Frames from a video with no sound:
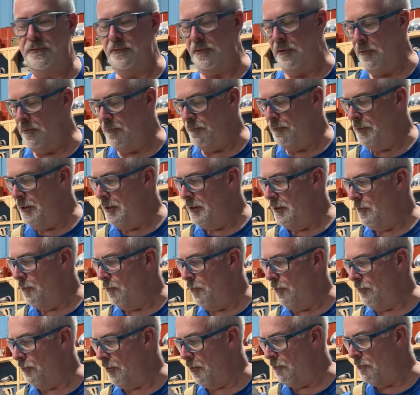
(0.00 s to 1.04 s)
So
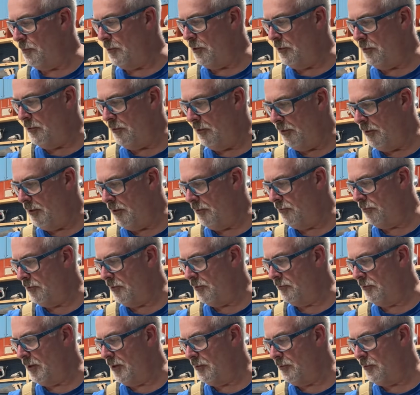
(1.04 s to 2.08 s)
works out pretty good. It
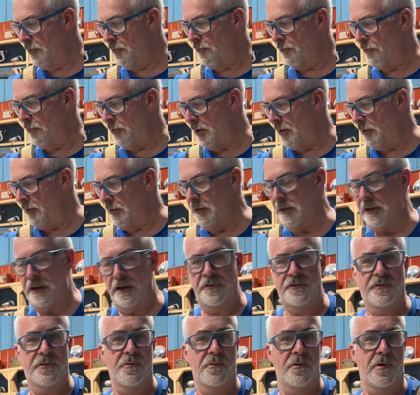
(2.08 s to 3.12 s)
says eco-friendly. I
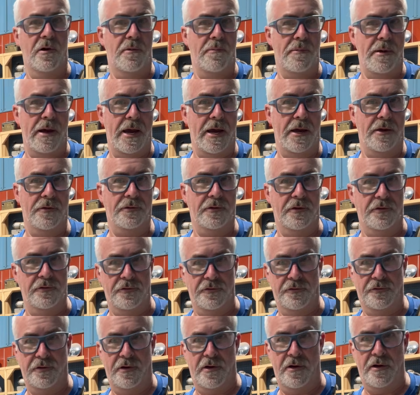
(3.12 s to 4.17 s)
still wear a mask, as you
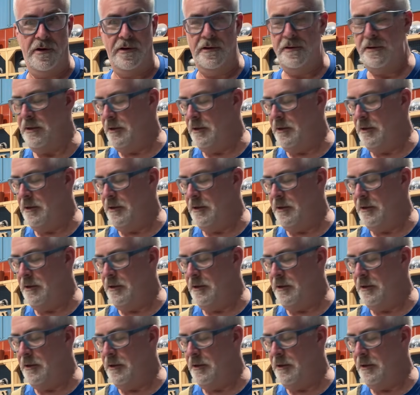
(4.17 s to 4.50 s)
saw.